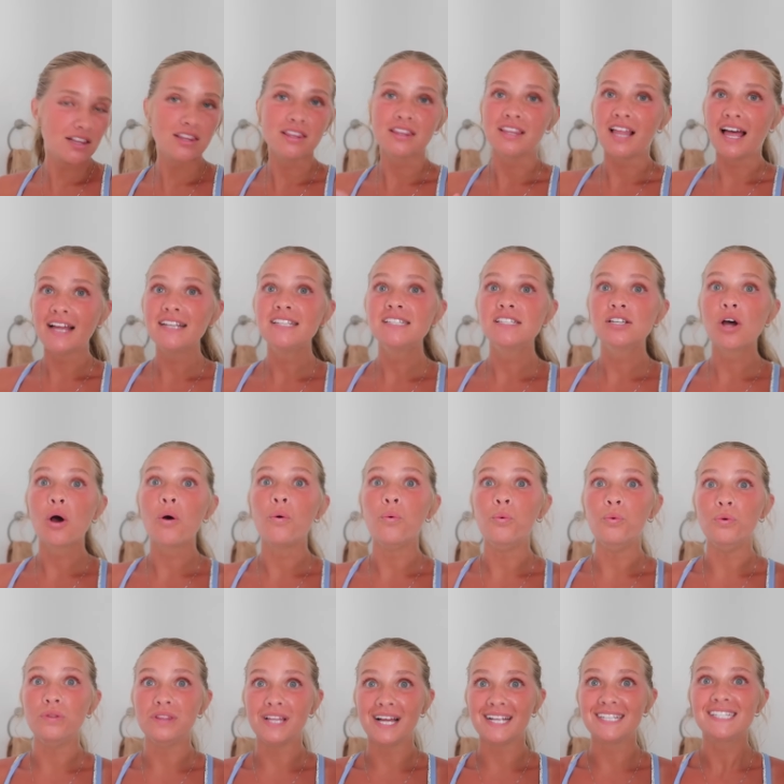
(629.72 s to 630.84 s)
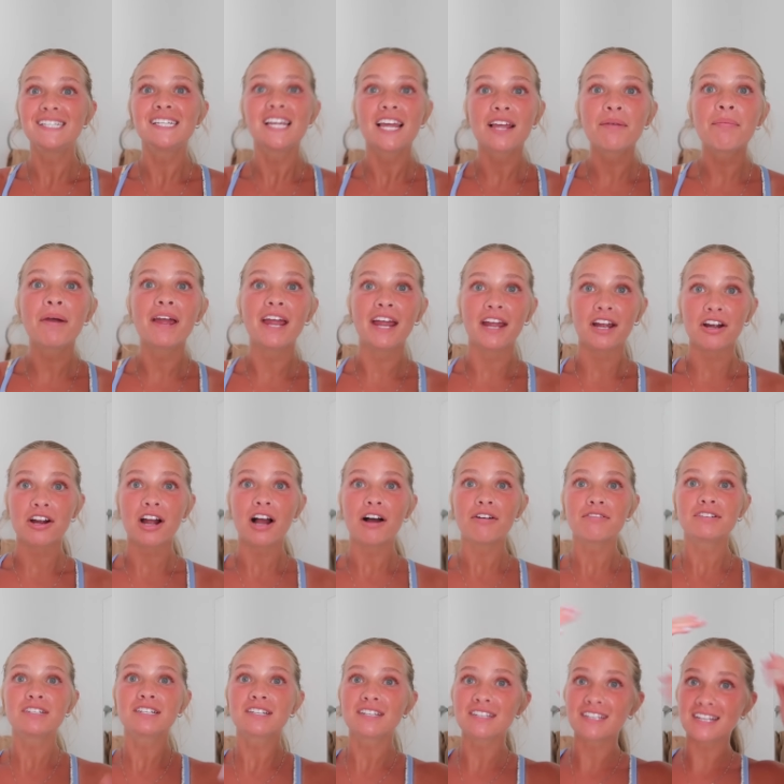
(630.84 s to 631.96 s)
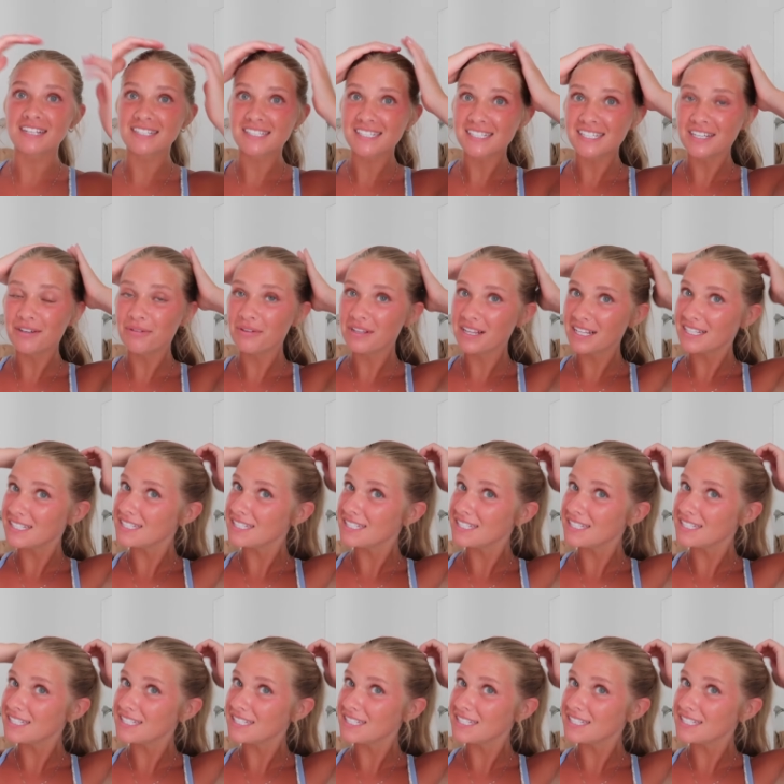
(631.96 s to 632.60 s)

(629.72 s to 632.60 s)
let's, oh, let's take my hair out. Let's see what